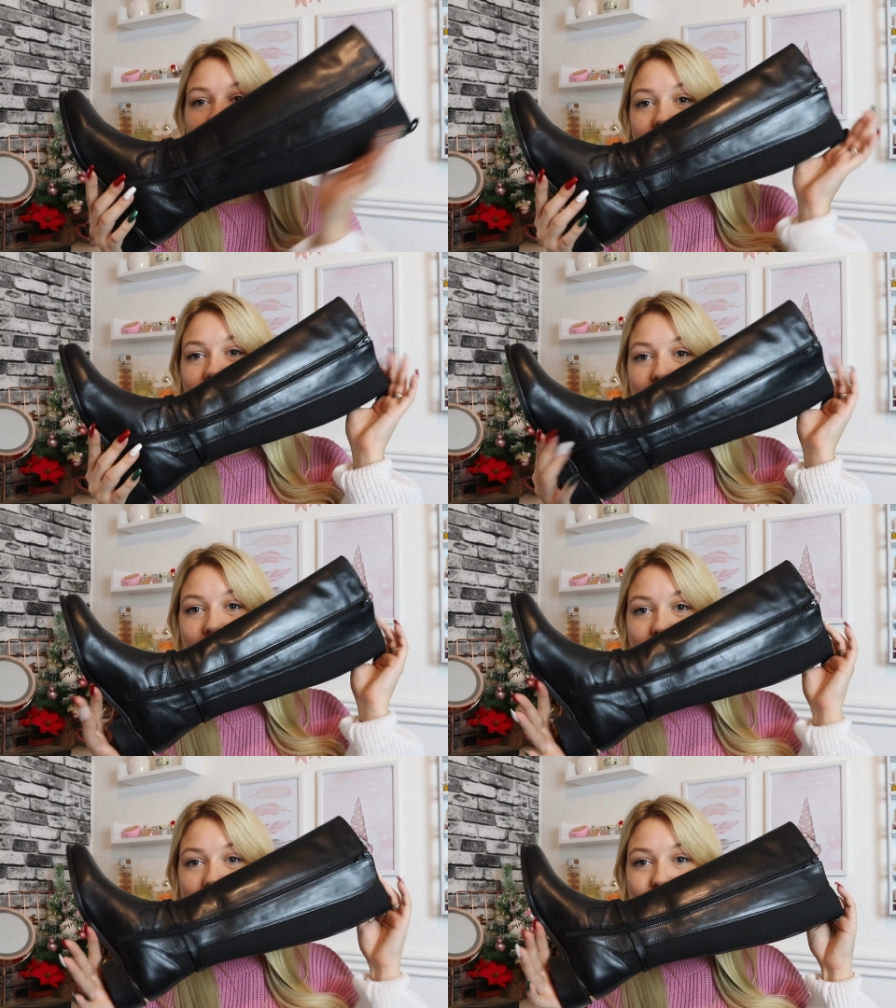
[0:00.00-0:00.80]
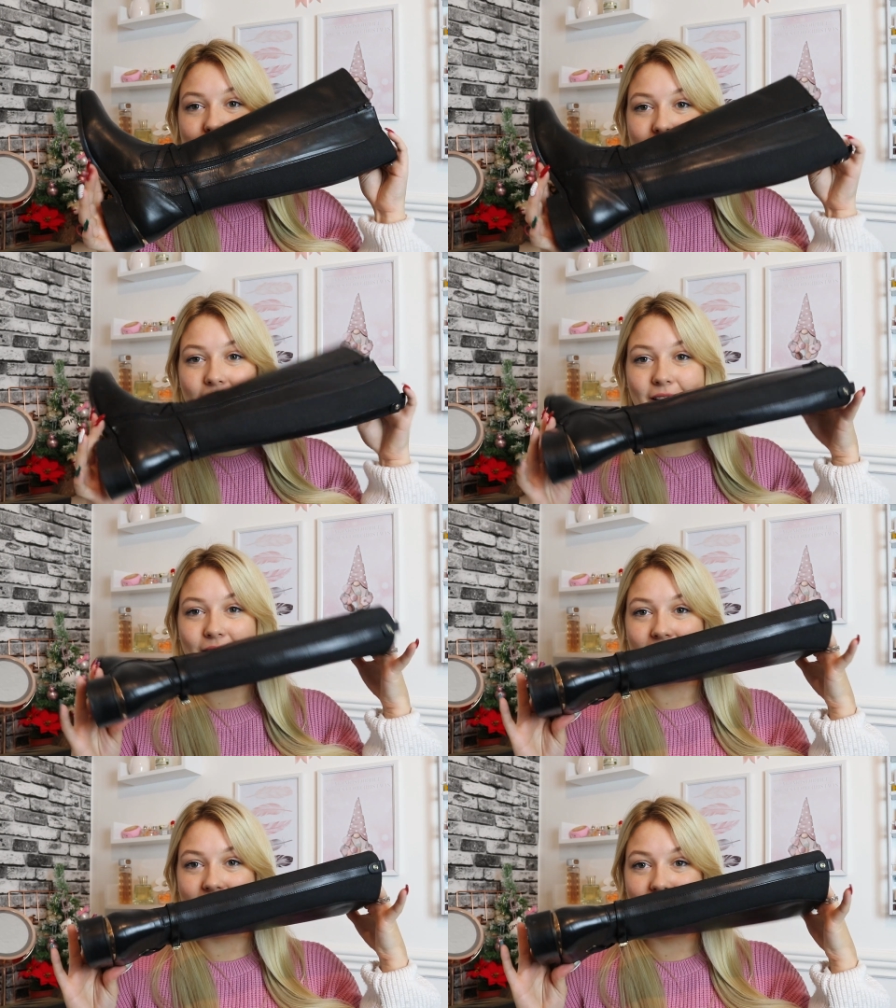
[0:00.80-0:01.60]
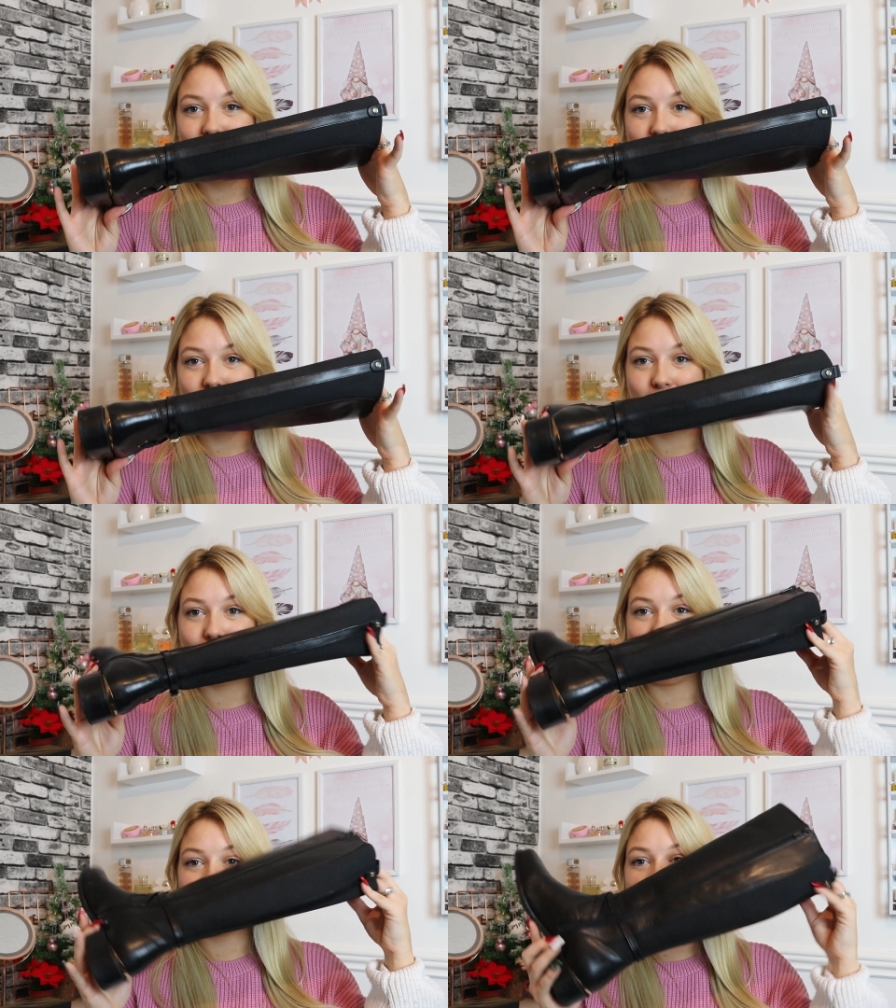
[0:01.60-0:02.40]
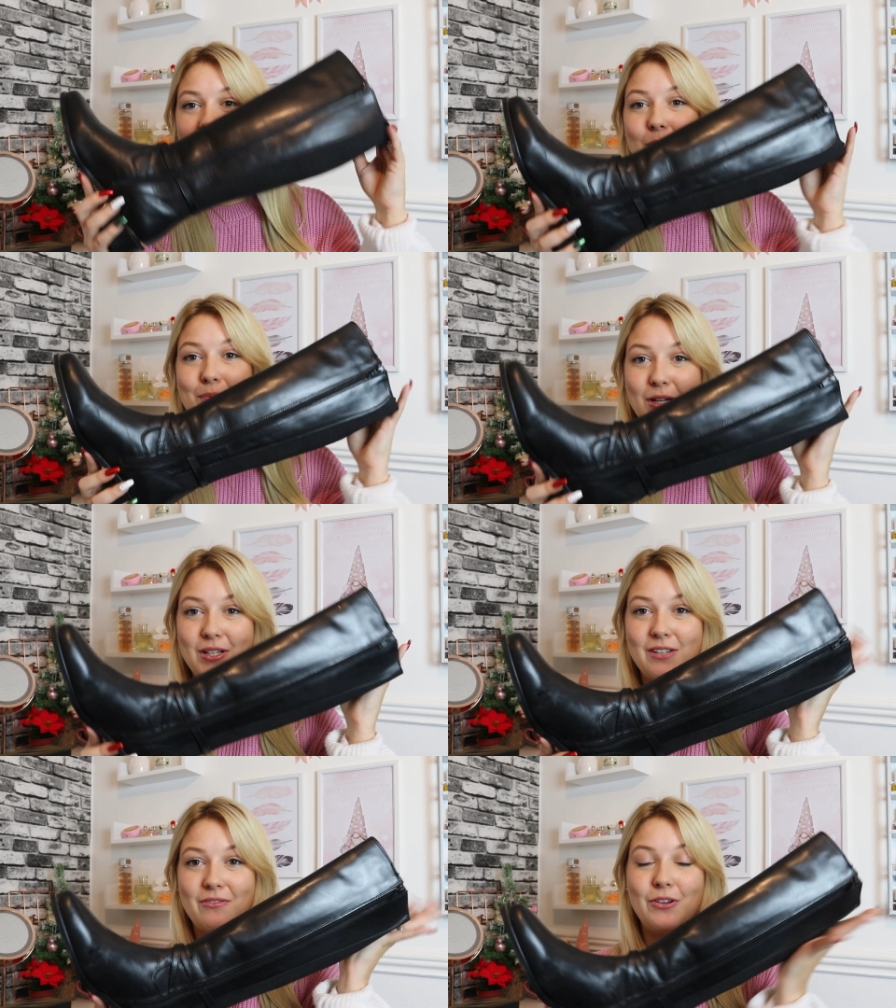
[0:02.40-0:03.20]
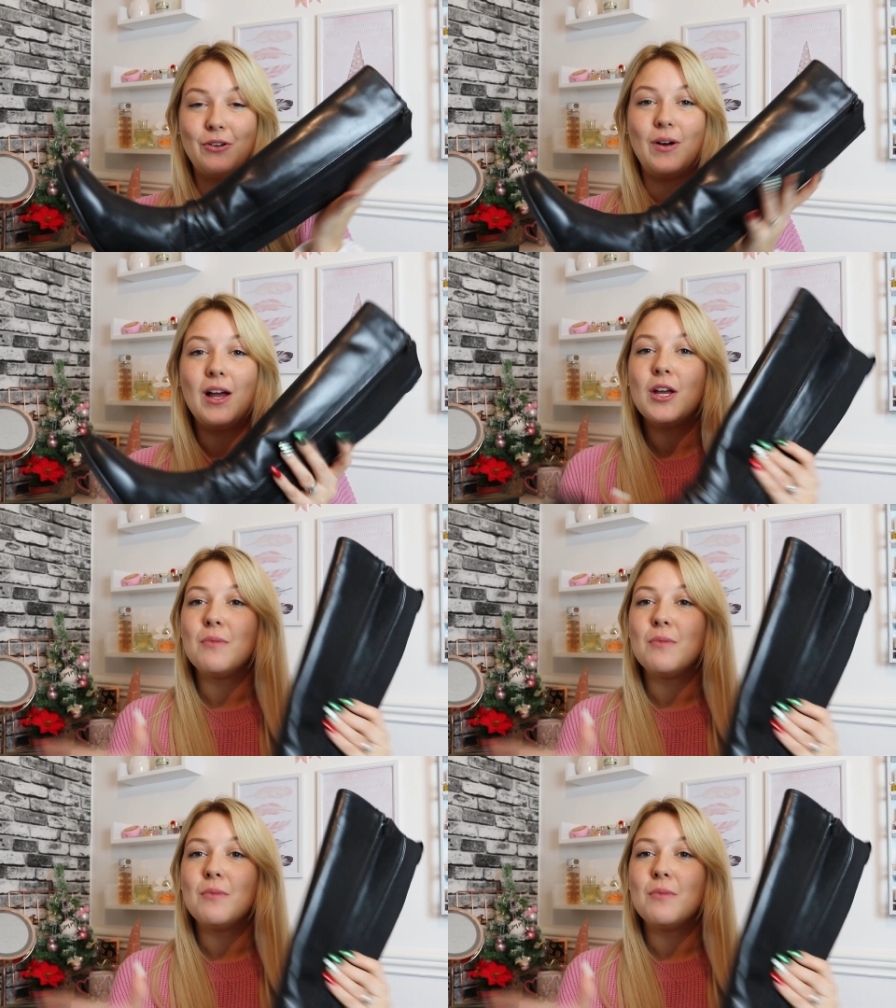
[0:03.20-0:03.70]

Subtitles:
I absolutely love them. I think they are beautiful.